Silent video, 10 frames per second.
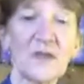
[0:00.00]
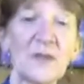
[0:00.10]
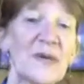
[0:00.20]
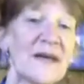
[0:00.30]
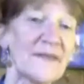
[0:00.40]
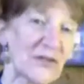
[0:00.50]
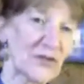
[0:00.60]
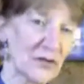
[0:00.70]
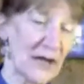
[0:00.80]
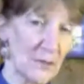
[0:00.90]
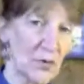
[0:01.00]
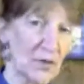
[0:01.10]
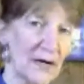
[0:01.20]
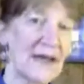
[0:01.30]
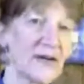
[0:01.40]
but there's a lot
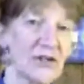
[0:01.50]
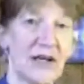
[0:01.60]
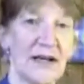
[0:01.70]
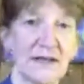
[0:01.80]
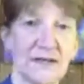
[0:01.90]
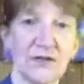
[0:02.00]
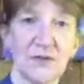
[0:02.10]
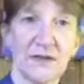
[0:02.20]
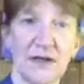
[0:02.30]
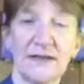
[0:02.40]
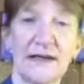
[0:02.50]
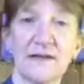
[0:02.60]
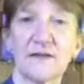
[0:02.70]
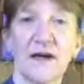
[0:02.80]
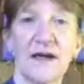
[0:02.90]
more energetics to us on the
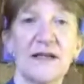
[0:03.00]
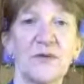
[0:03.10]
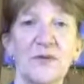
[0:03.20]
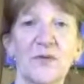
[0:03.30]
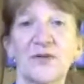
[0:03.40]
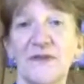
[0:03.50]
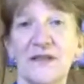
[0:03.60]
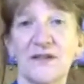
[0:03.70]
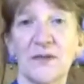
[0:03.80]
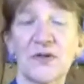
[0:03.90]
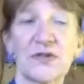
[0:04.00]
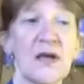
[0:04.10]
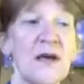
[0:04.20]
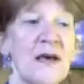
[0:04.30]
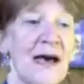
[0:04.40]
outside, and we work with these numbers.
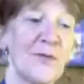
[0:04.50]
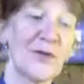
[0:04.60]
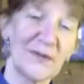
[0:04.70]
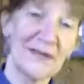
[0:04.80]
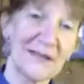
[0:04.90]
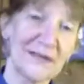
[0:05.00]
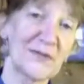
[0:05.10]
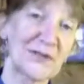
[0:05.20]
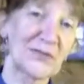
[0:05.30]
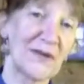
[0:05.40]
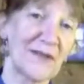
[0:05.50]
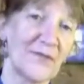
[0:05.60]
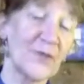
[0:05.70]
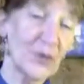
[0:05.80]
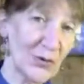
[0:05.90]
I work with these numbers with
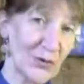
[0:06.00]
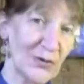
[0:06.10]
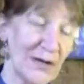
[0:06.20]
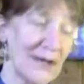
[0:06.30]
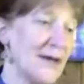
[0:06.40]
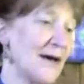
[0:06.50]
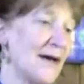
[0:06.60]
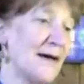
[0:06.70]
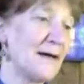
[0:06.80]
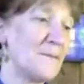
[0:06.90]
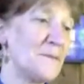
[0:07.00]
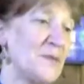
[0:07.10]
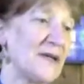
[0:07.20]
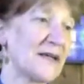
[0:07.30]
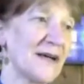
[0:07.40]
food
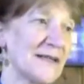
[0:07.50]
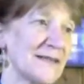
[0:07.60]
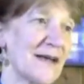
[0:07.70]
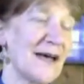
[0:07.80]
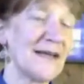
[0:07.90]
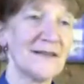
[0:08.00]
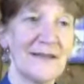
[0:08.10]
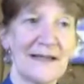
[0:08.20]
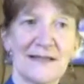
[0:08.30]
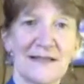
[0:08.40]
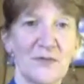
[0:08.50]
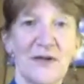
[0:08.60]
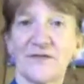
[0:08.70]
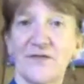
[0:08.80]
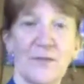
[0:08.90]
because like I said, we
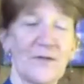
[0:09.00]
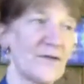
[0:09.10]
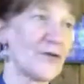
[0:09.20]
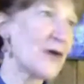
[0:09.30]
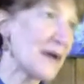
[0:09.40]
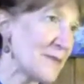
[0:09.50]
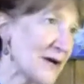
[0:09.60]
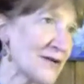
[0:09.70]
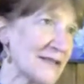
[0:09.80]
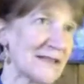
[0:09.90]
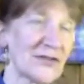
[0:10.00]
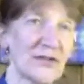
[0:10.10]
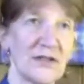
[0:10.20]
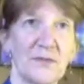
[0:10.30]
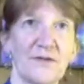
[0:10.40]
have a number for cranberries. There's a
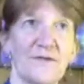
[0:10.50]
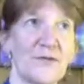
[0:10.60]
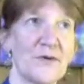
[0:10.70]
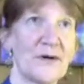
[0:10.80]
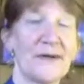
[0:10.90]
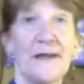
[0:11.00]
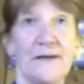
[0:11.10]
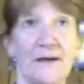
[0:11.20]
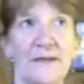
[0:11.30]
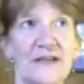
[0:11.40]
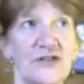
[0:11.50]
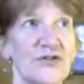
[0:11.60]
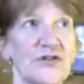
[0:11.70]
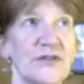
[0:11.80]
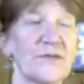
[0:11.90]
number for, I imagine
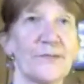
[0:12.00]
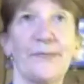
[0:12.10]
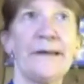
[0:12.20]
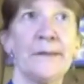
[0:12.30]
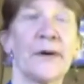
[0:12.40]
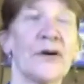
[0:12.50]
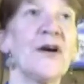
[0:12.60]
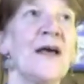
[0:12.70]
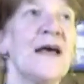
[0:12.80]
there's a number for peanut butter,